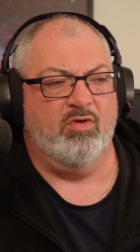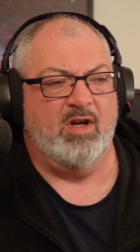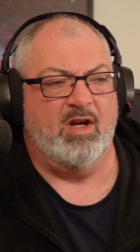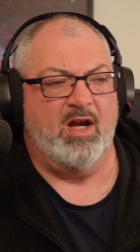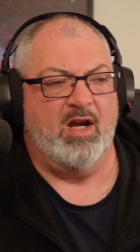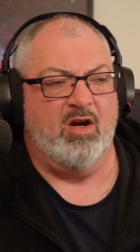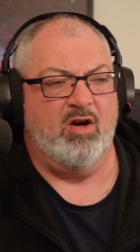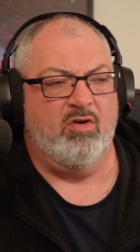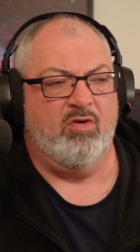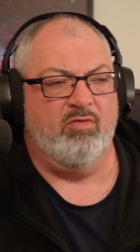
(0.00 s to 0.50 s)

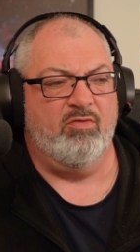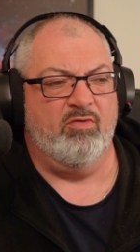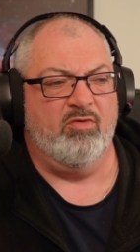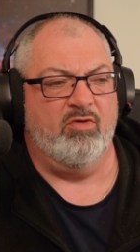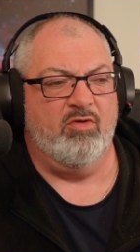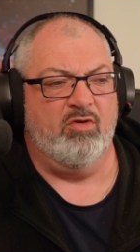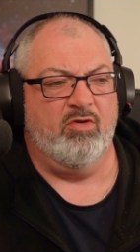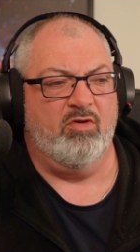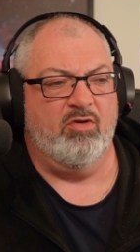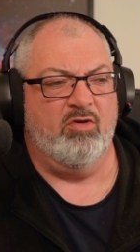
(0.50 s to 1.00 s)
Out
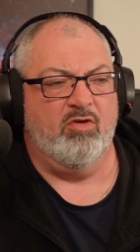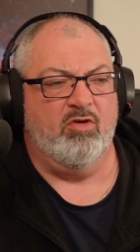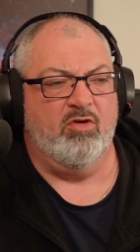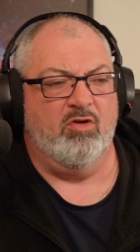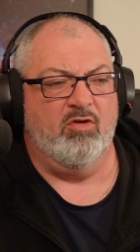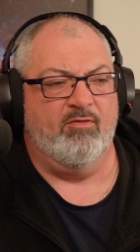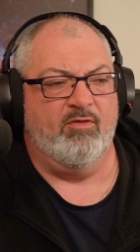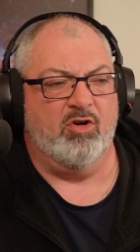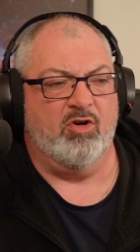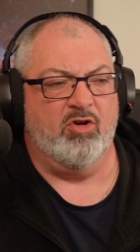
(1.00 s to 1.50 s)

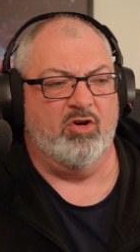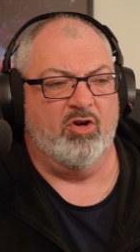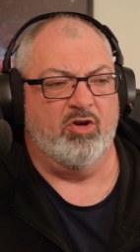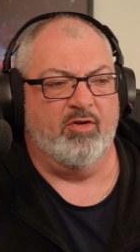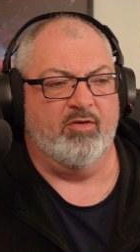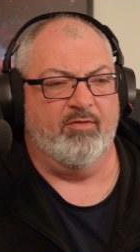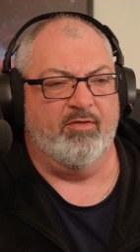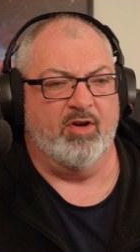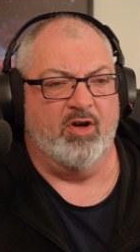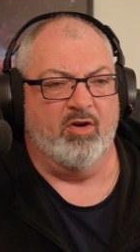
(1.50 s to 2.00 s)
of a lot
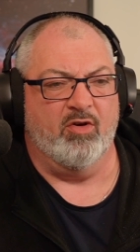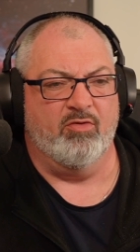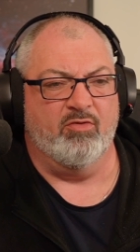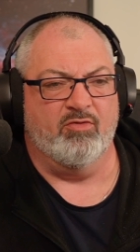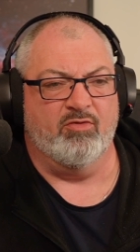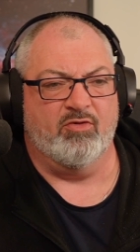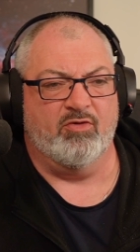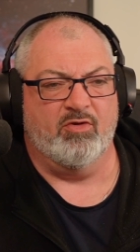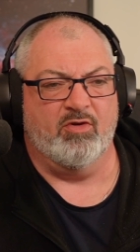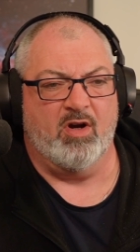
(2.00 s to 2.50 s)
of
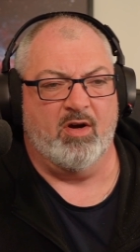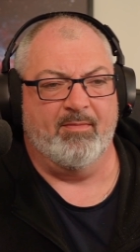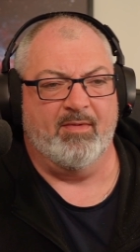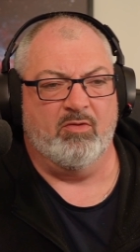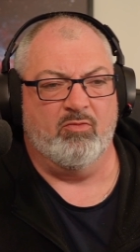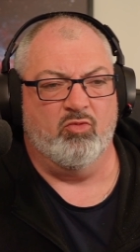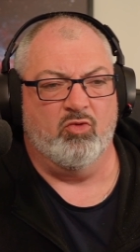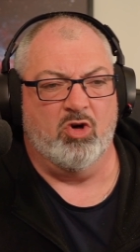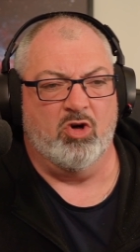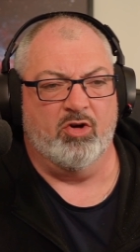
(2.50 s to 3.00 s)
those, I
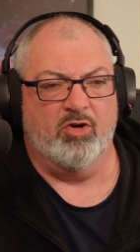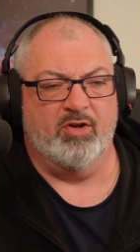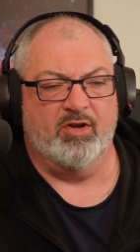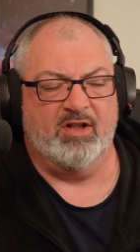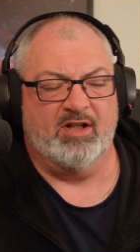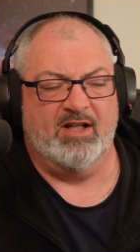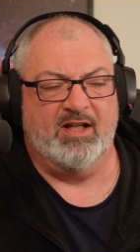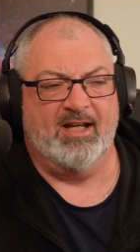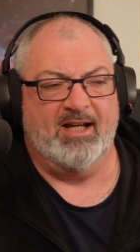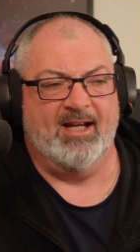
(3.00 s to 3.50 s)
mean, what
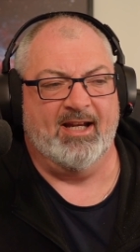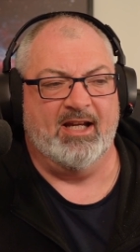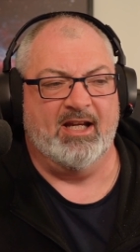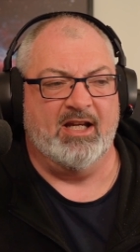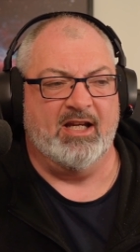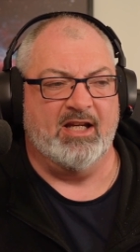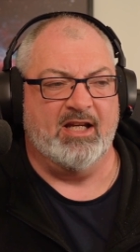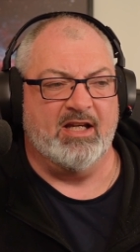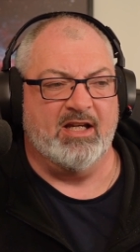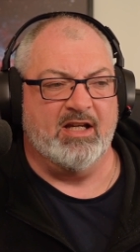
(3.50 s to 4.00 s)

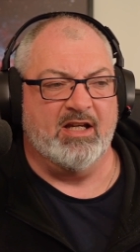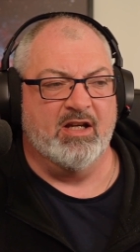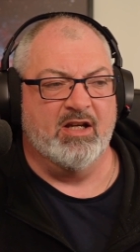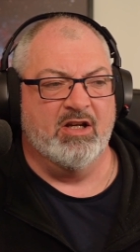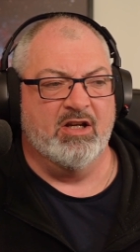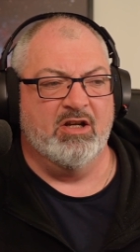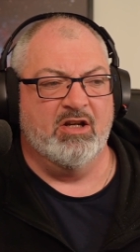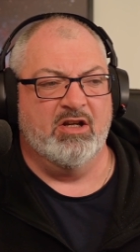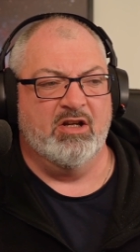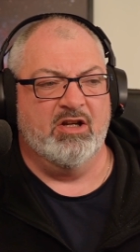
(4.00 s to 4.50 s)
key
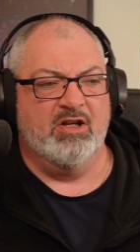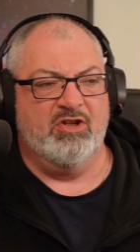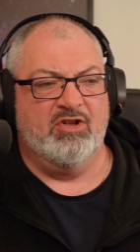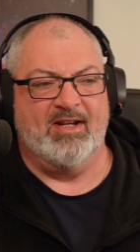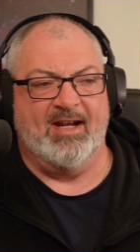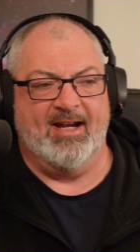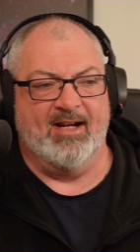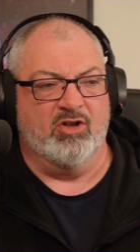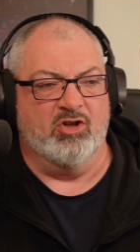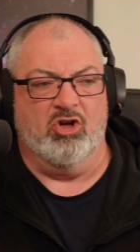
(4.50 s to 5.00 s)

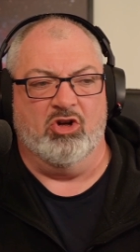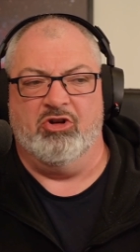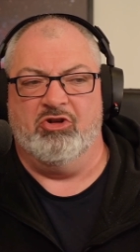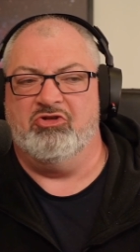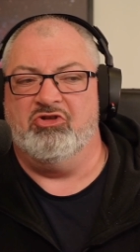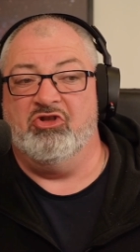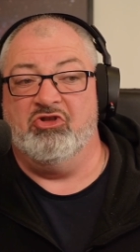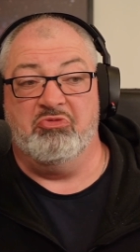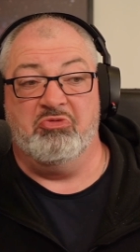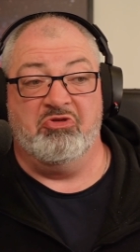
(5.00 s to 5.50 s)

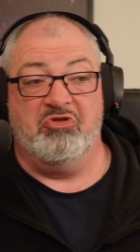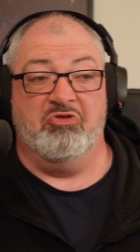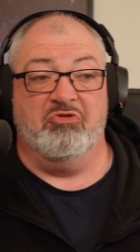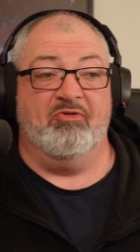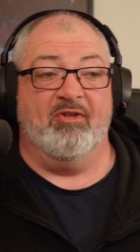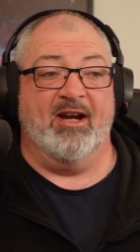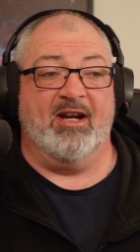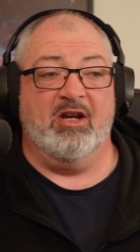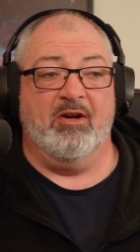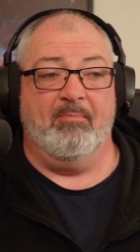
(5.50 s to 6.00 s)
technologies would you
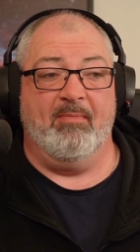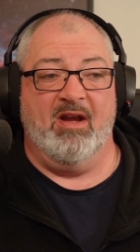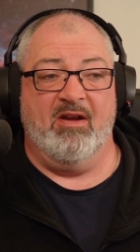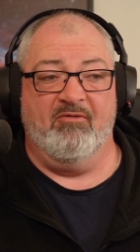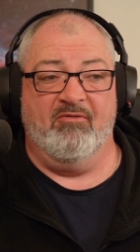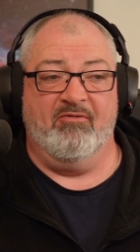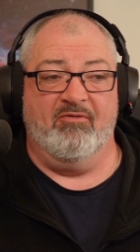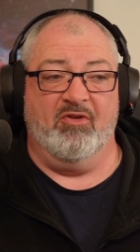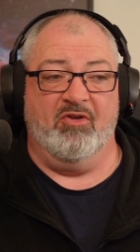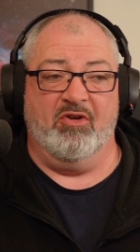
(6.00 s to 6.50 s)
recommend
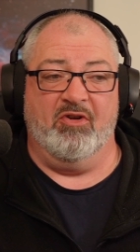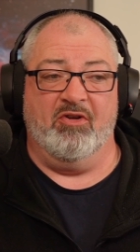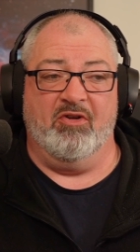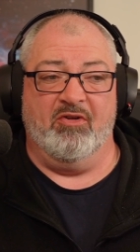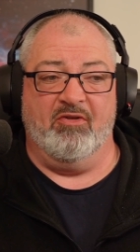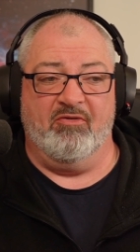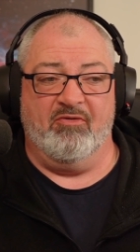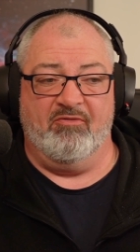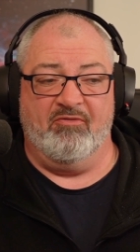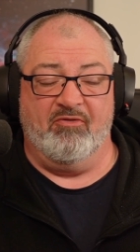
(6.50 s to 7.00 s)

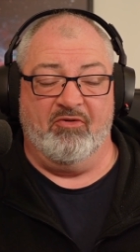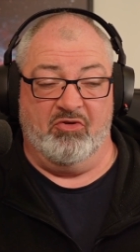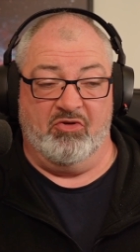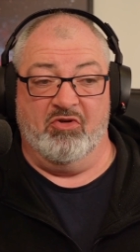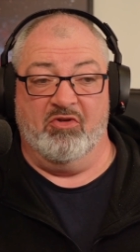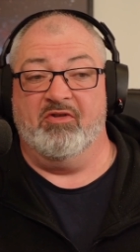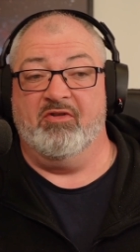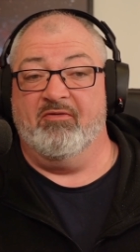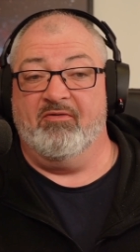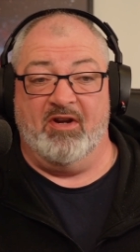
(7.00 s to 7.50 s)
for, for
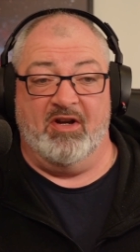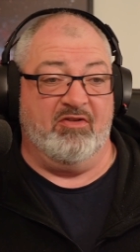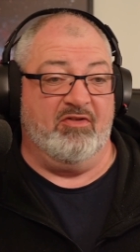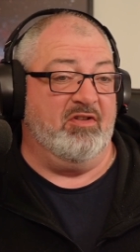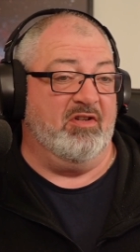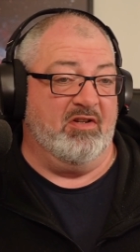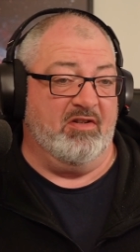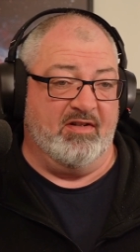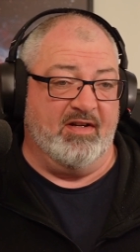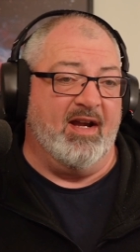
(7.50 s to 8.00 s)
your
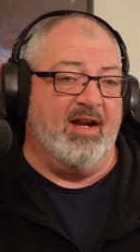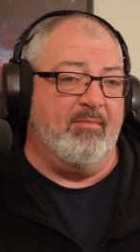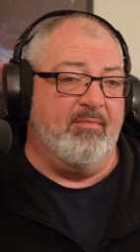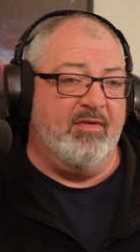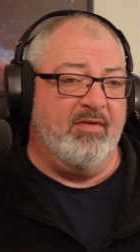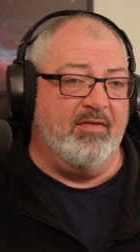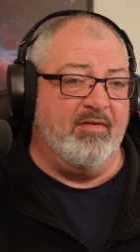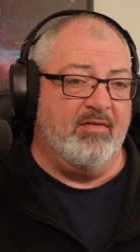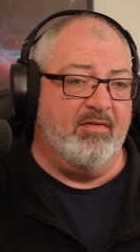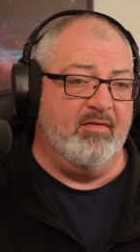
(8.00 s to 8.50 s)
defense in
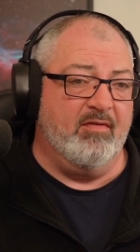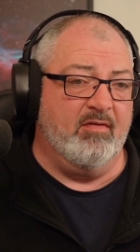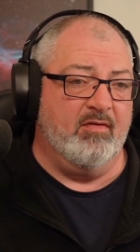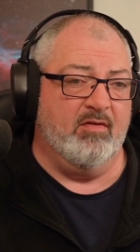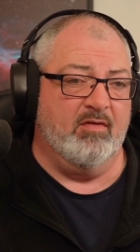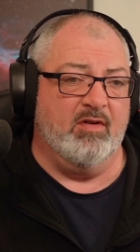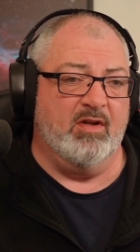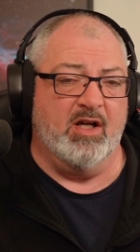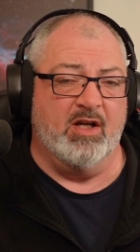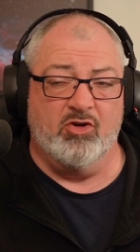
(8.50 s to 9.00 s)
depth
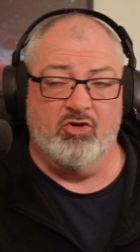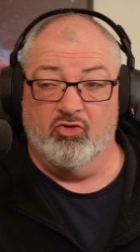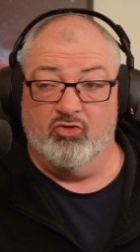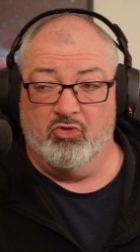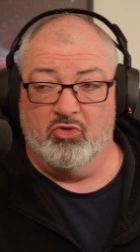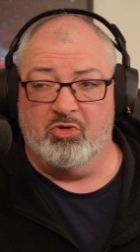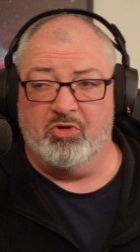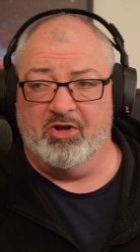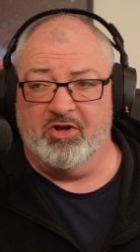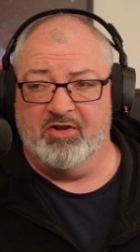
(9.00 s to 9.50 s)
in your
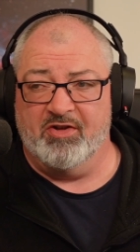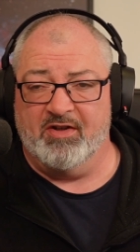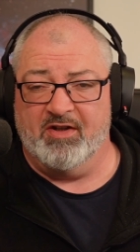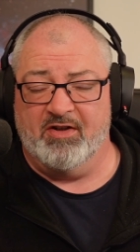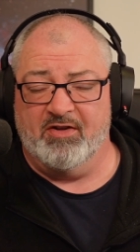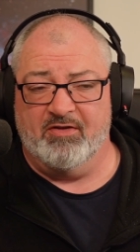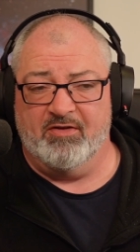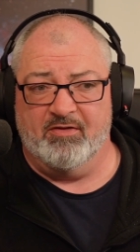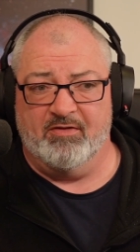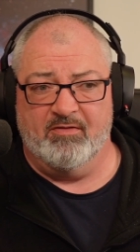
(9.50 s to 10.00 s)

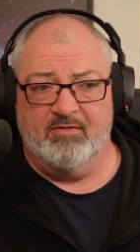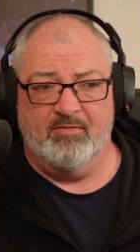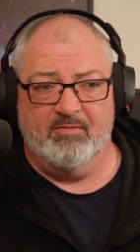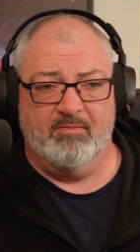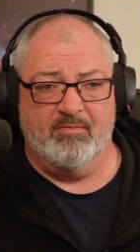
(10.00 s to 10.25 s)
organization?